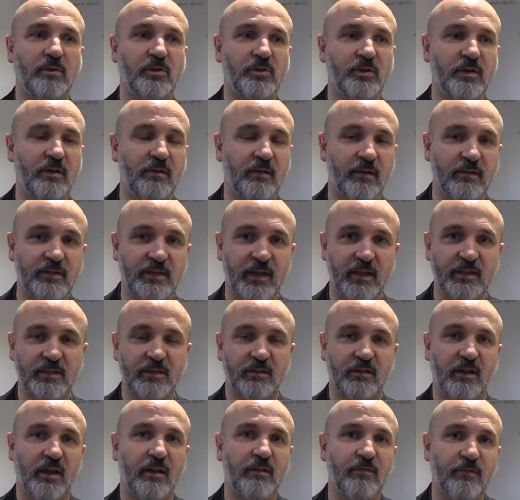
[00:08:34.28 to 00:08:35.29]

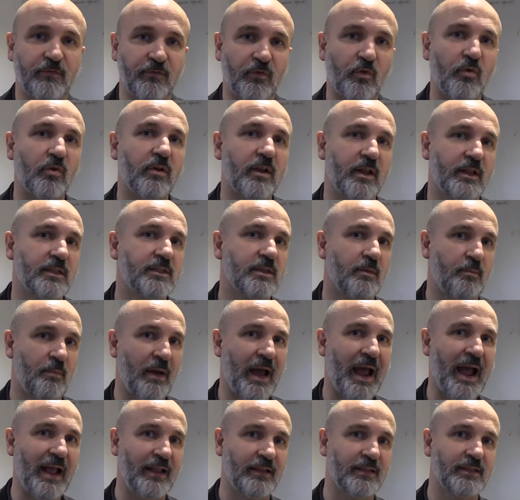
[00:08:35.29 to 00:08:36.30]
kind of fall into
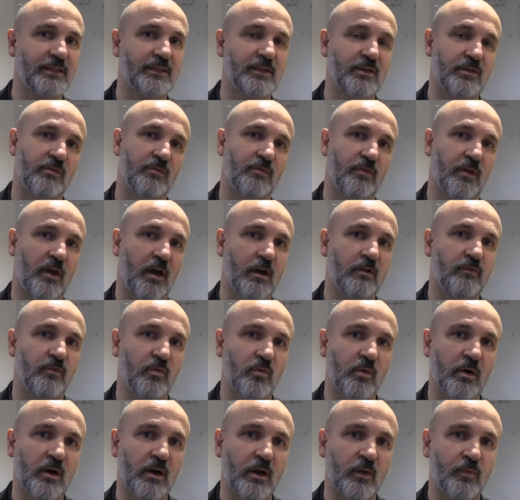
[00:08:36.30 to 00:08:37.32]
patterns of
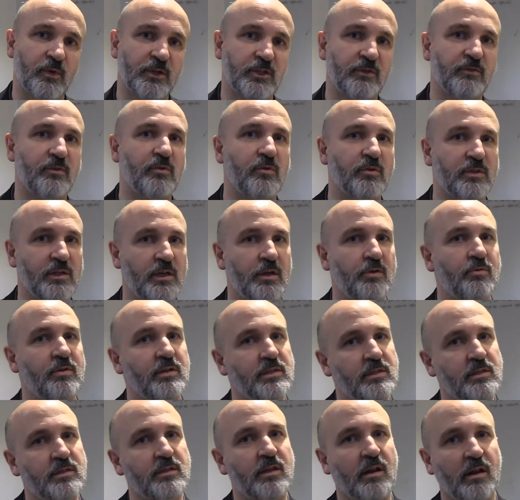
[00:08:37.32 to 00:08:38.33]
overwork, which of course
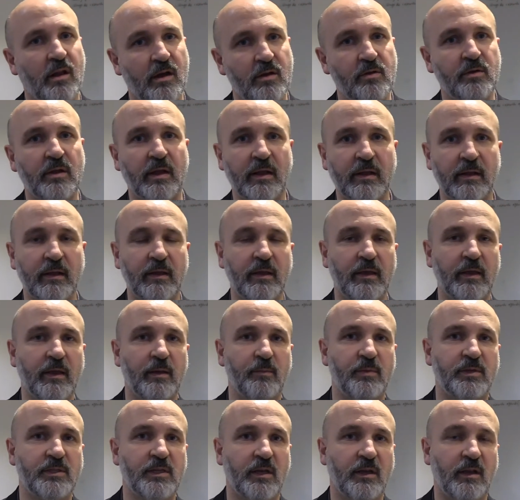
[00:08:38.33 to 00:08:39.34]
increases the loading,
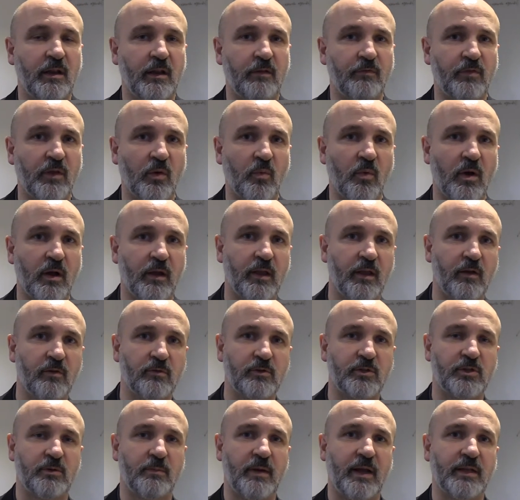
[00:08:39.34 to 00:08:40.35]
particularly if they're working
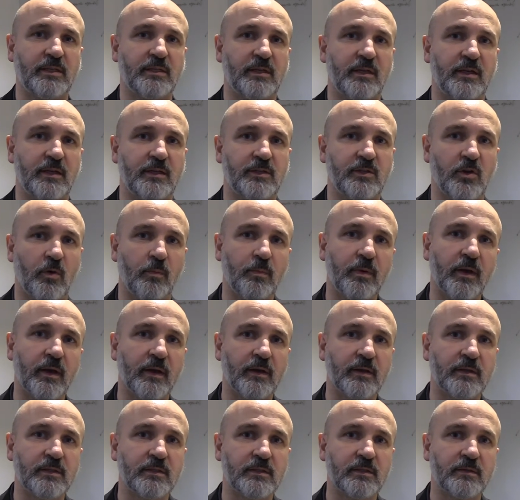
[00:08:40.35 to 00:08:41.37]
on traumatic
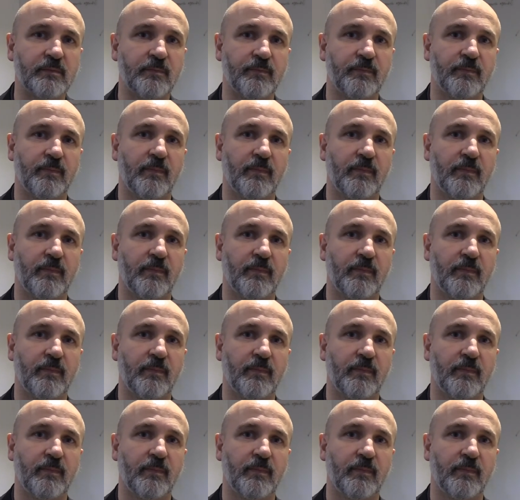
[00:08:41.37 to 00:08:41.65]
topics.